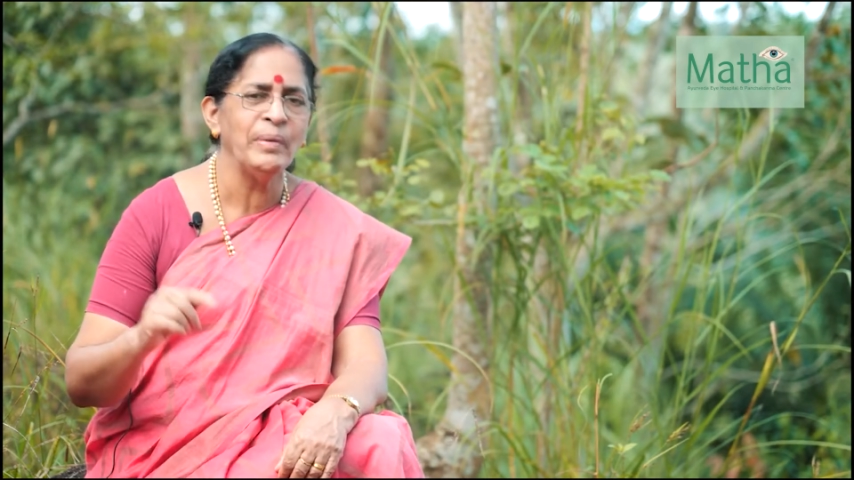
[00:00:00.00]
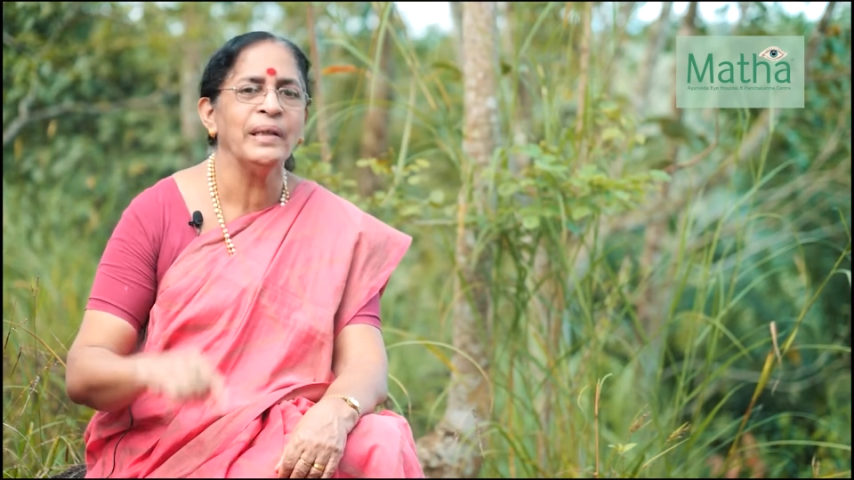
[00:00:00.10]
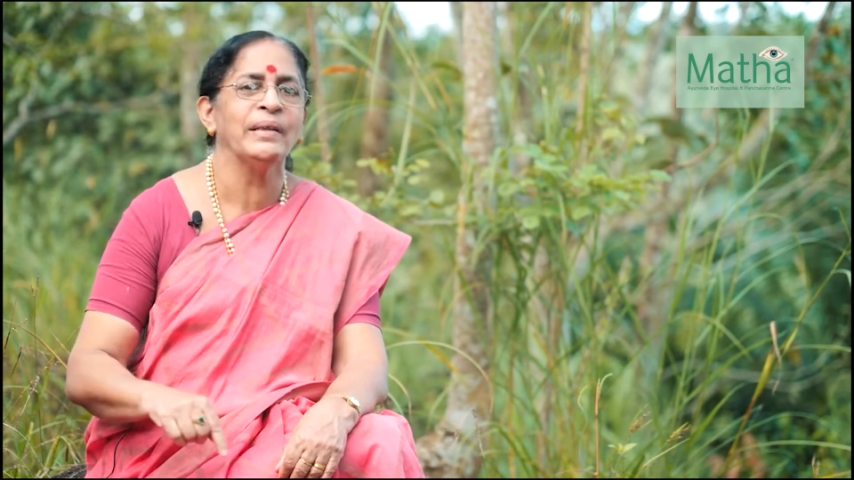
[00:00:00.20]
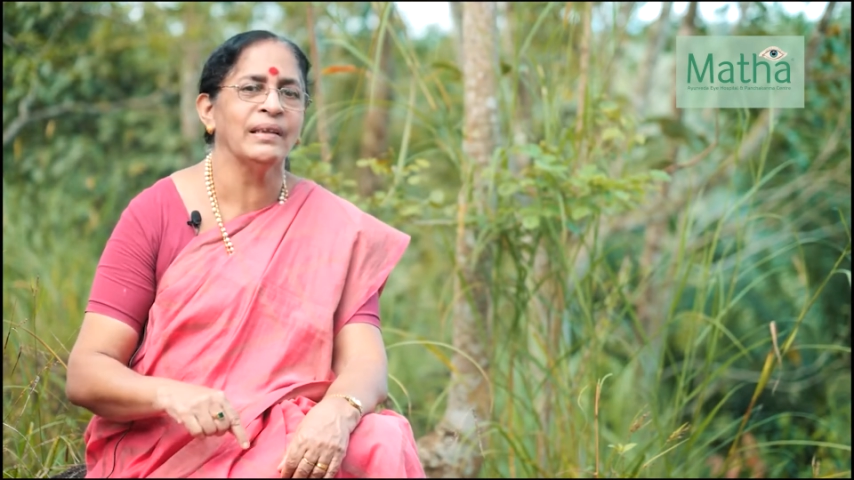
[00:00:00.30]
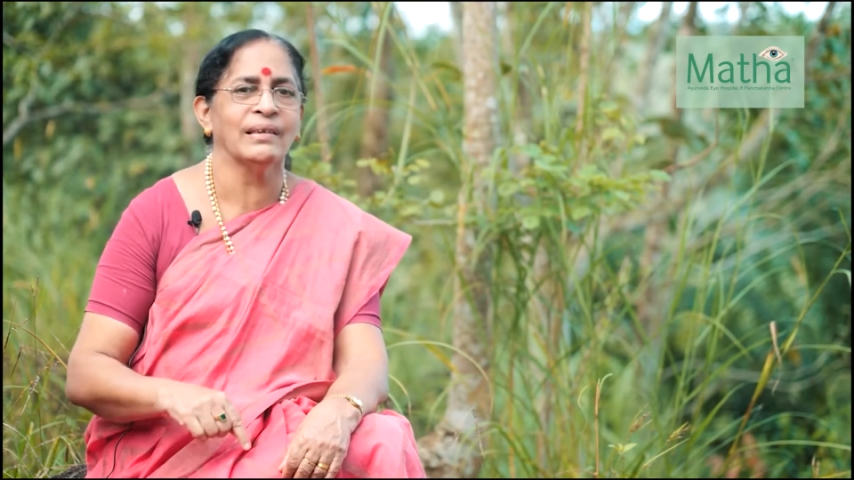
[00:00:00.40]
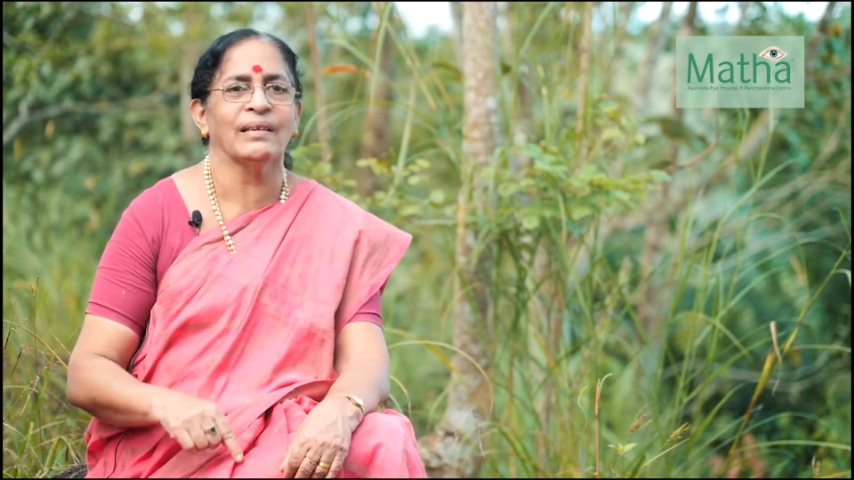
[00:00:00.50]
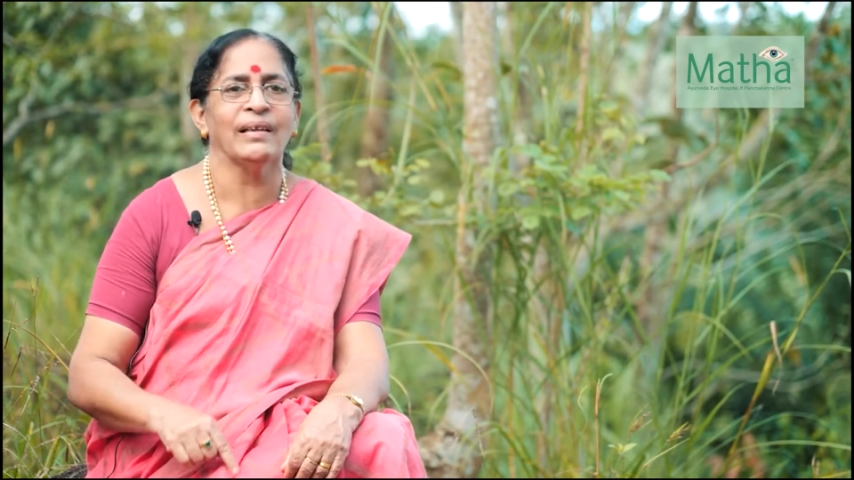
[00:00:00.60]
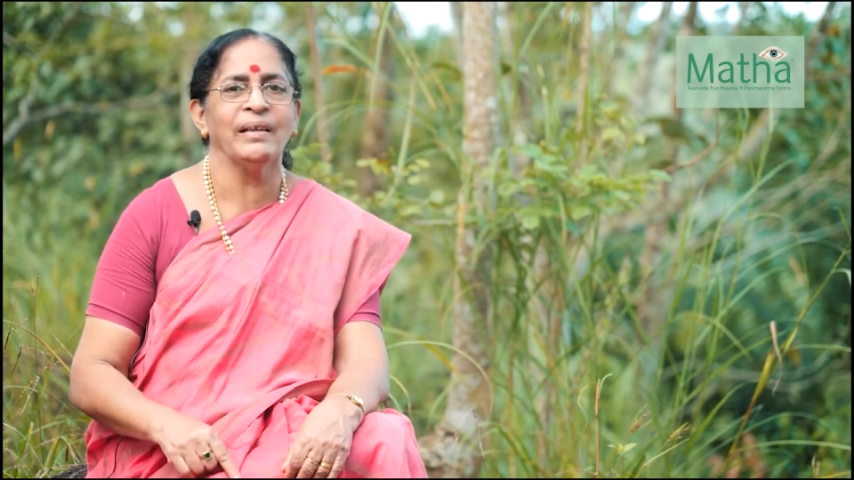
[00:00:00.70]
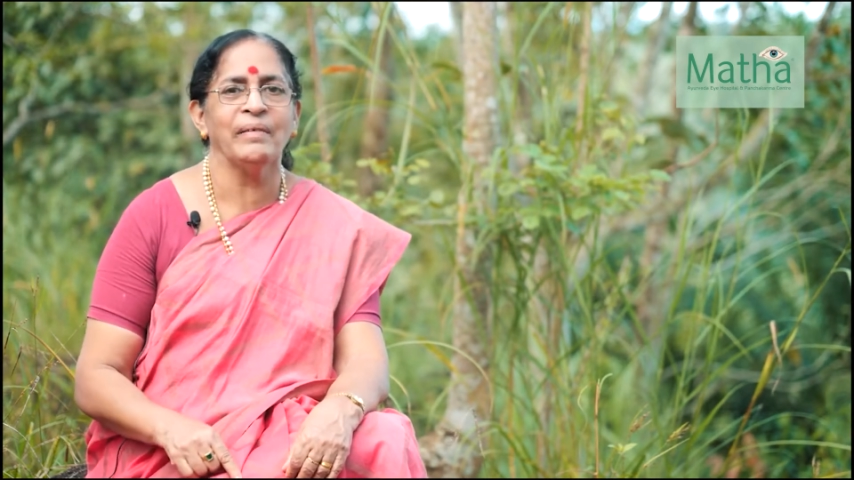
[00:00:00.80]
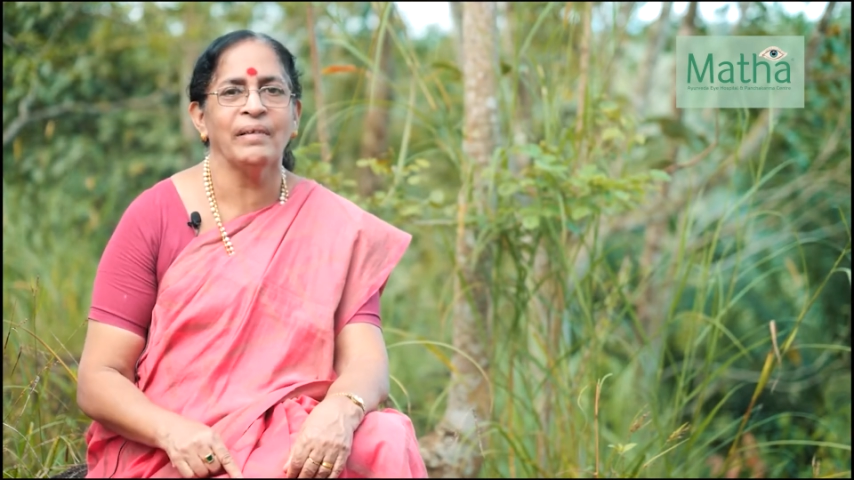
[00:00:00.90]
be a teacher
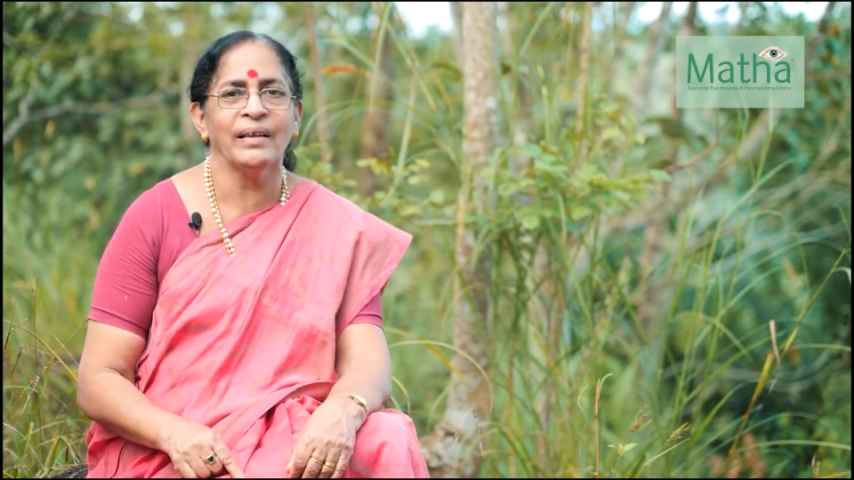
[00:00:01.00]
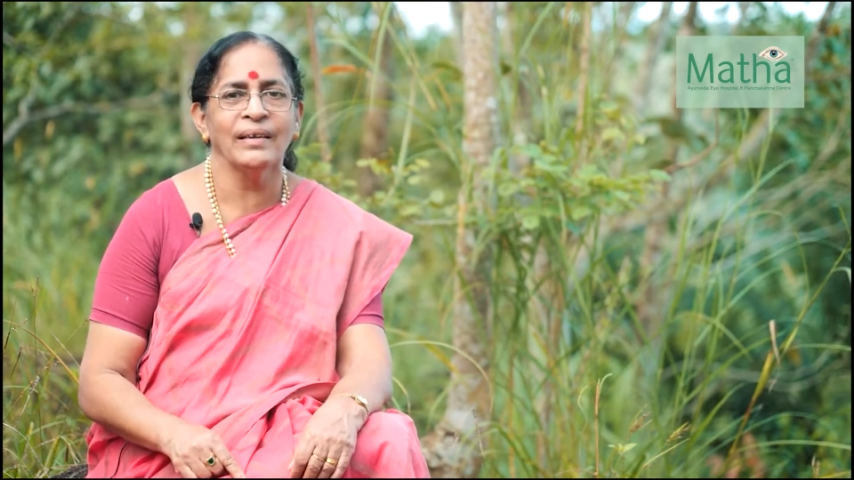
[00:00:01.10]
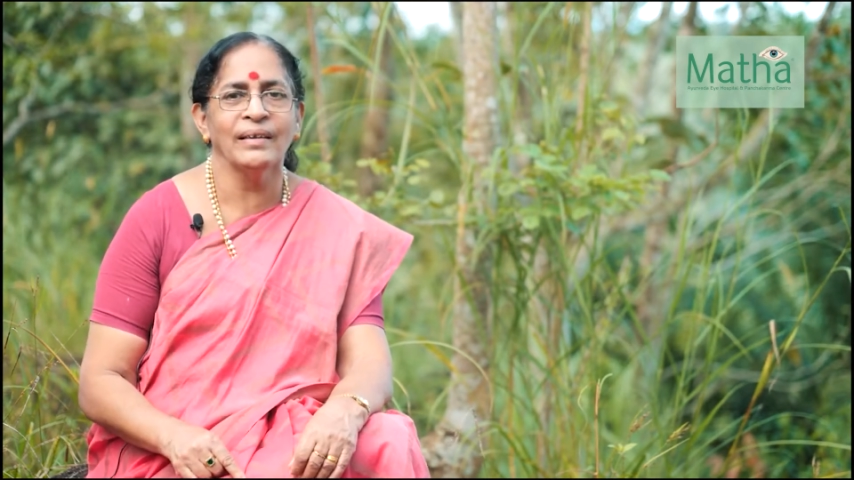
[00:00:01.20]
anyway.